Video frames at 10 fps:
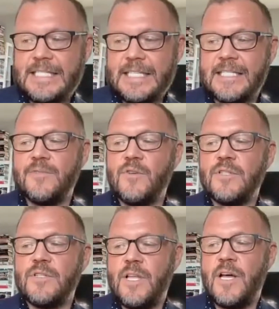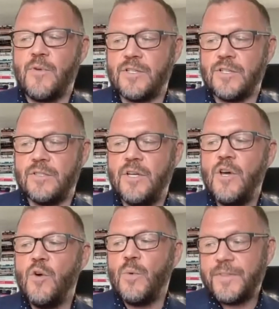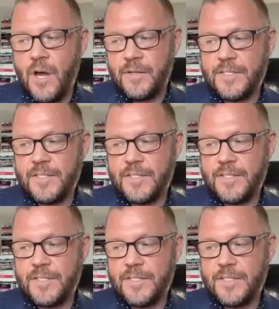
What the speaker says: successful collaboration with